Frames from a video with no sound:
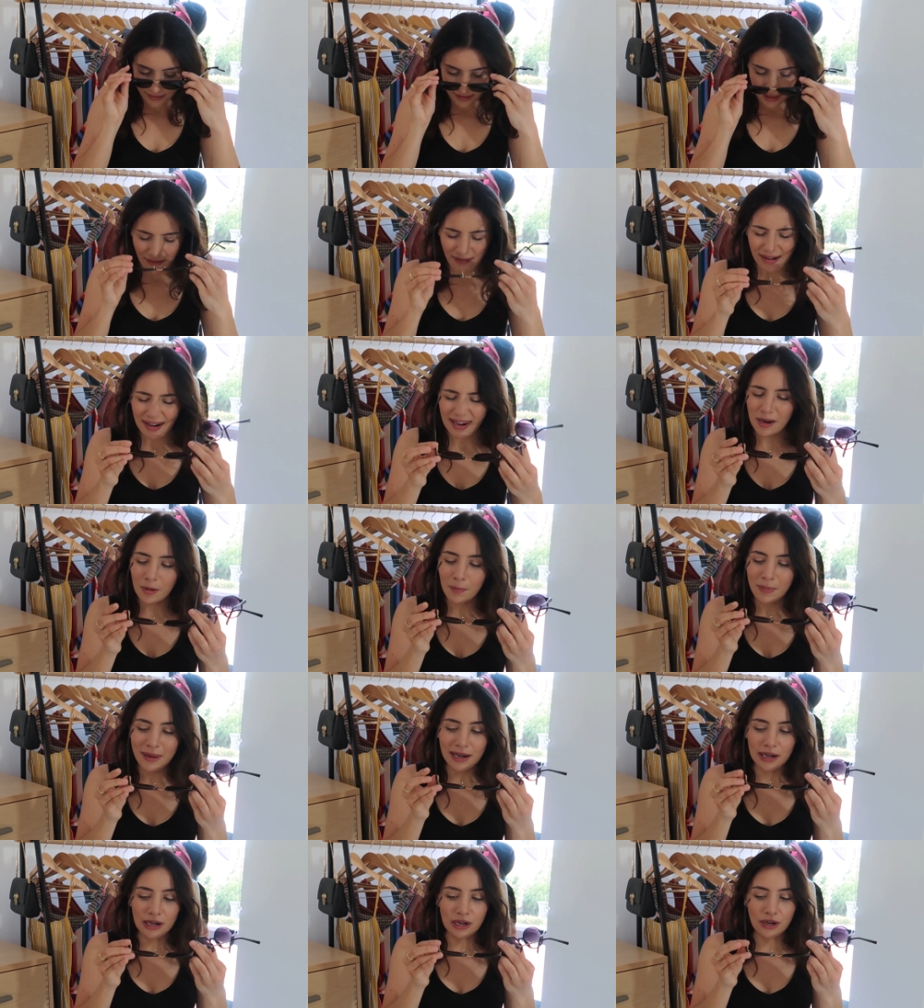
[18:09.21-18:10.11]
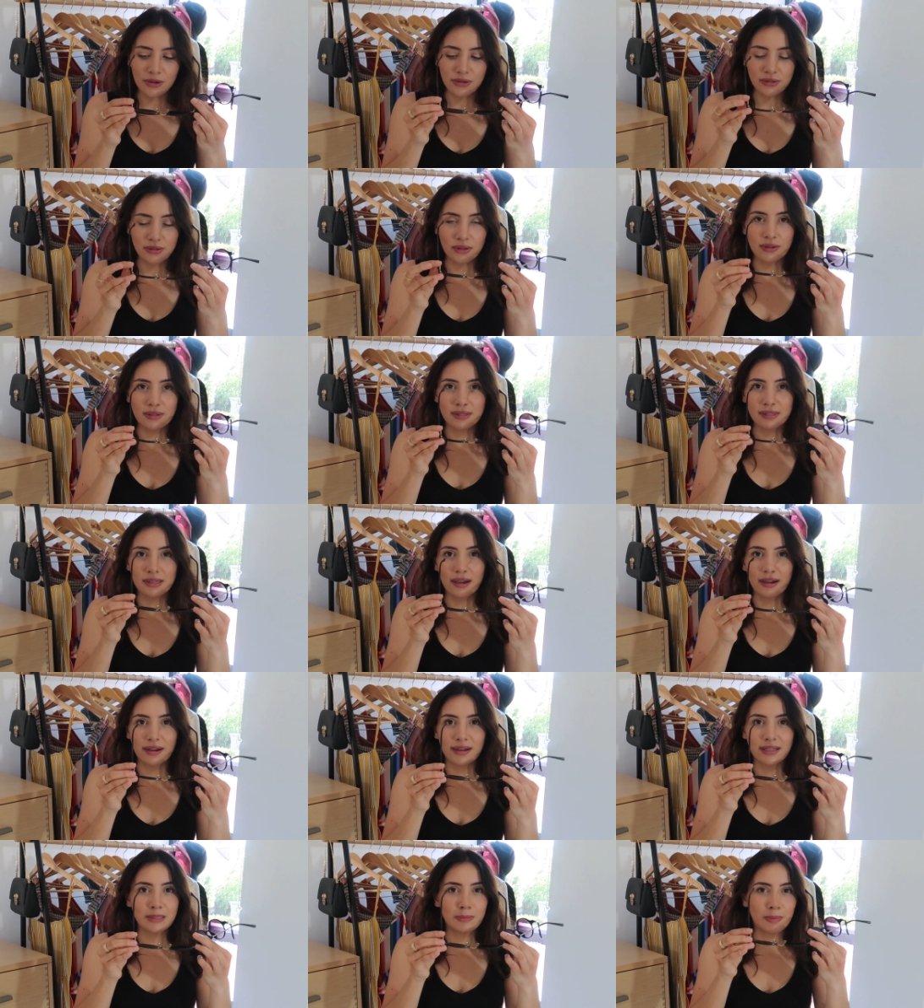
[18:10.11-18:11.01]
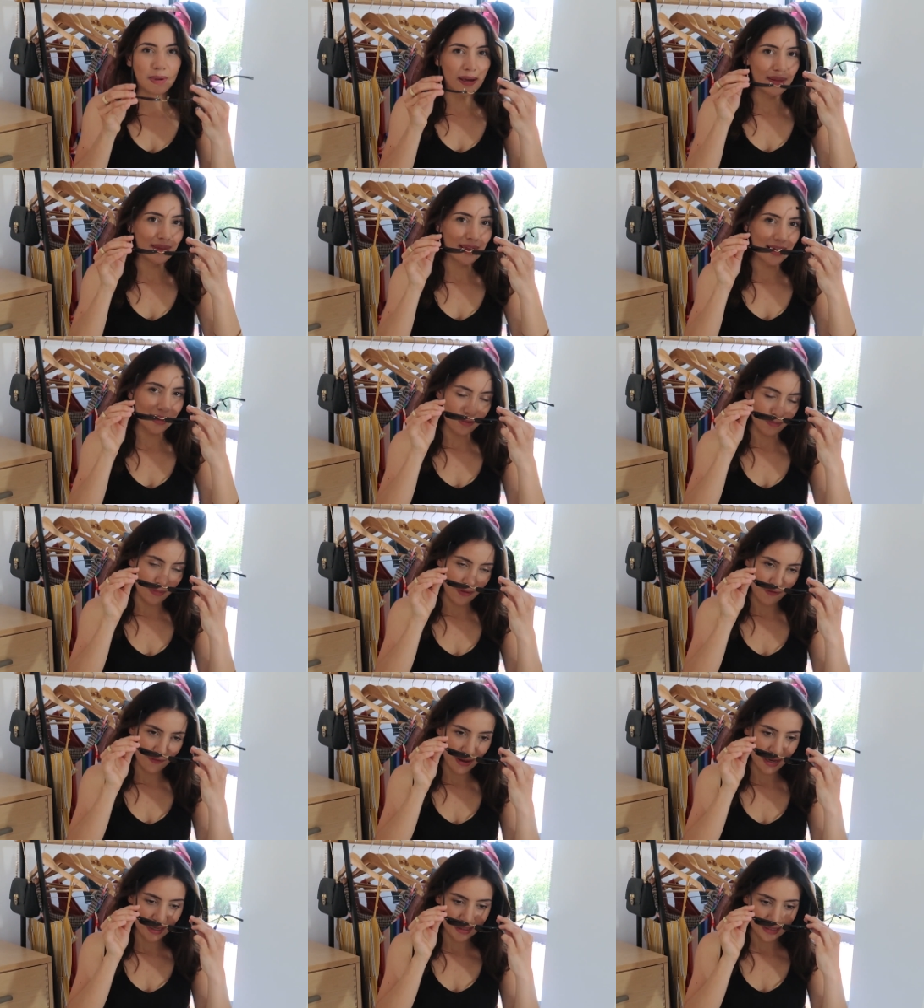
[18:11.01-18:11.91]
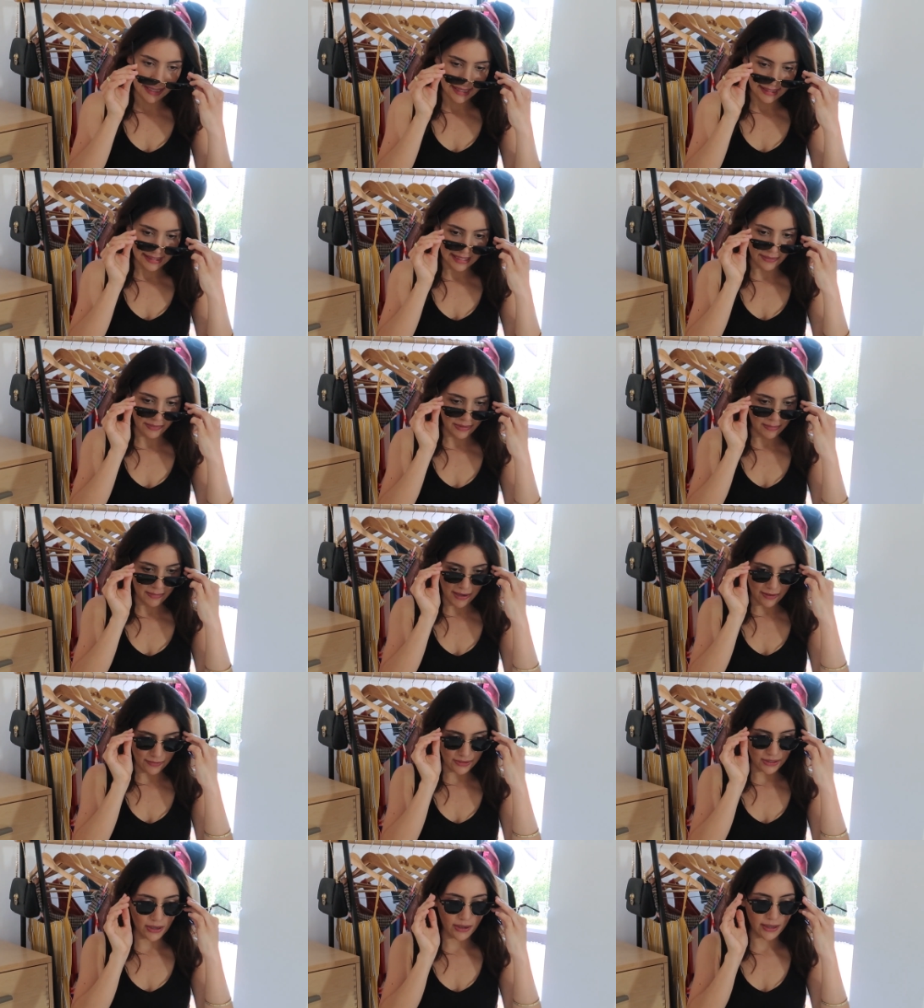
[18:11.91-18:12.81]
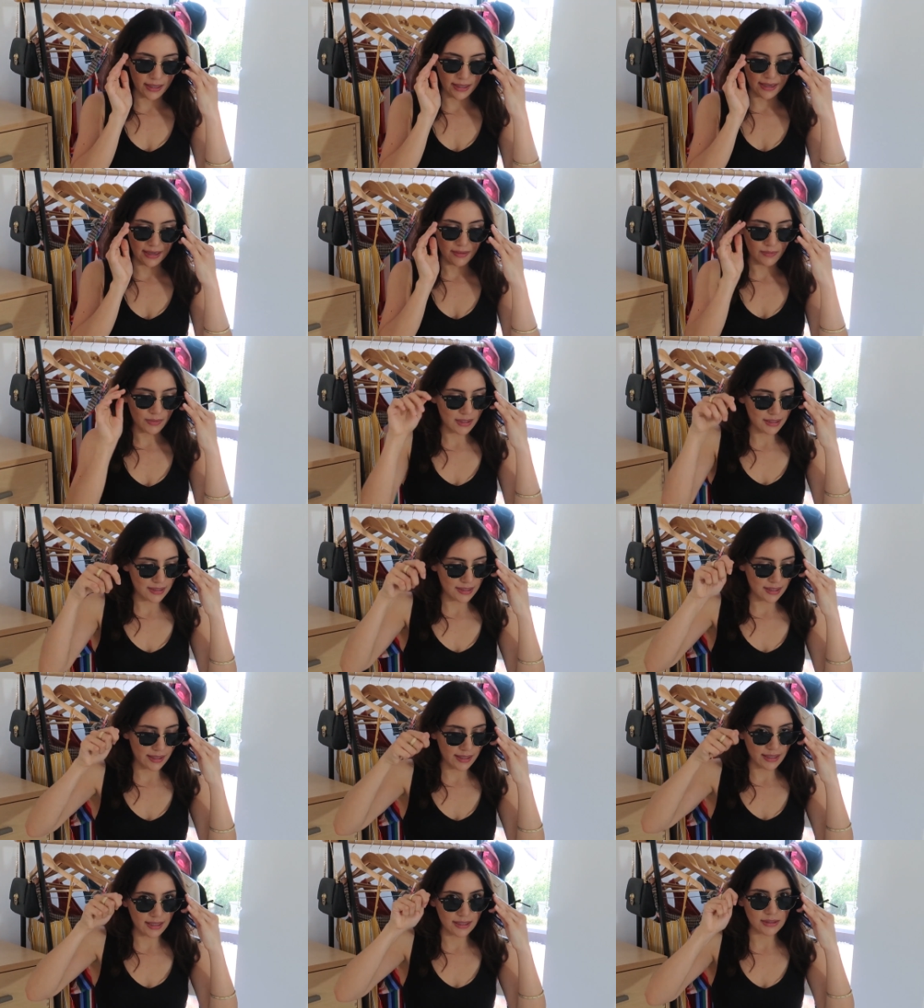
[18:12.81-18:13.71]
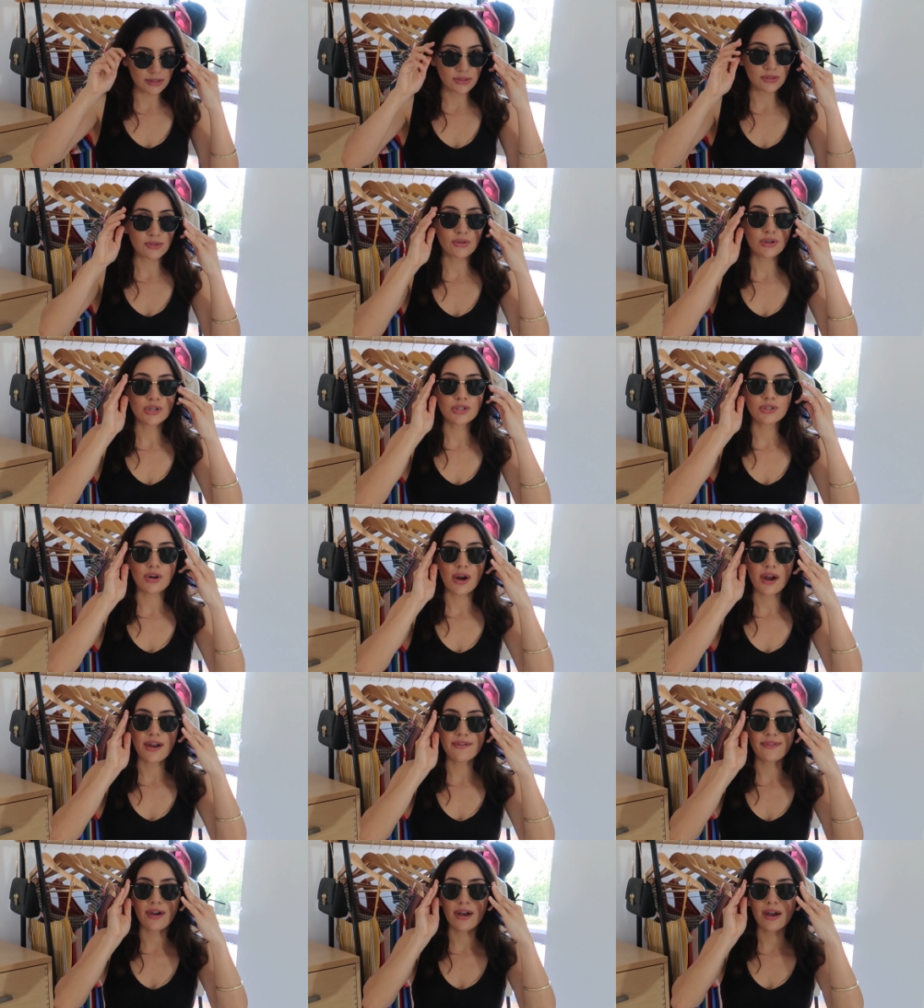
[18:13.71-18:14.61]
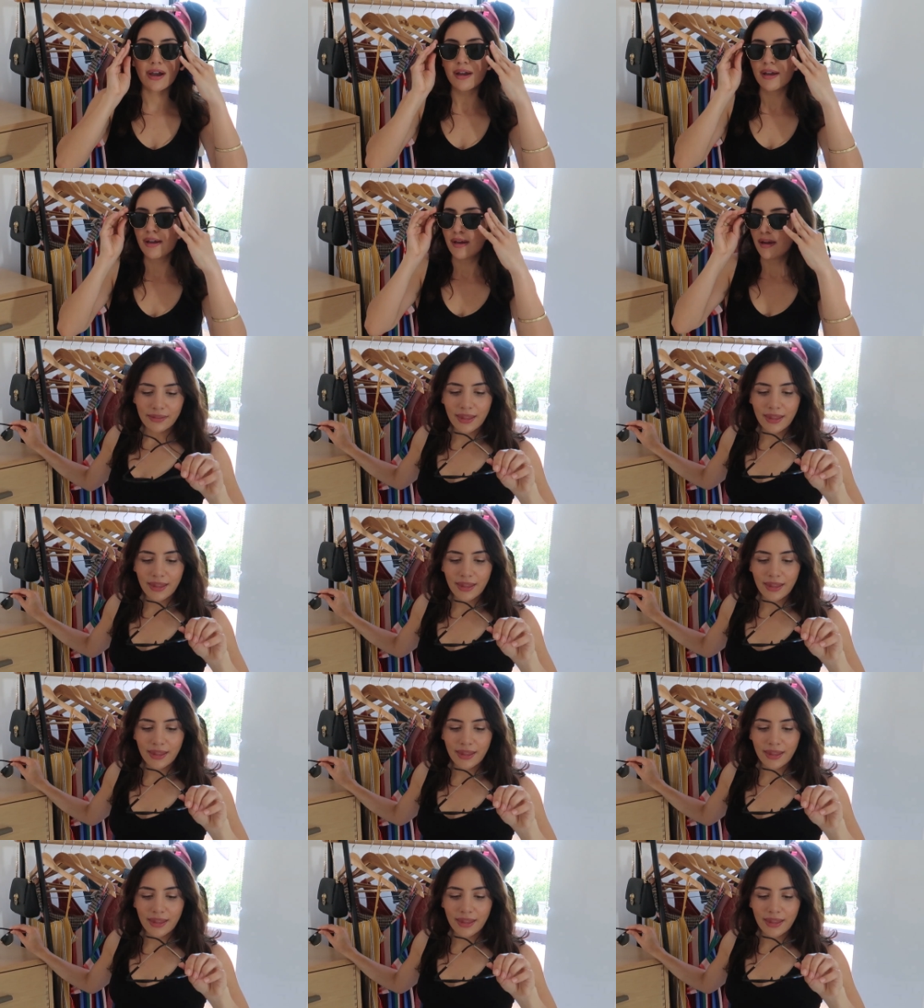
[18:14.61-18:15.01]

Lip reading: They're a little bit loose on the sides, but they can be fixed easily with a bit of tightening screwdriver.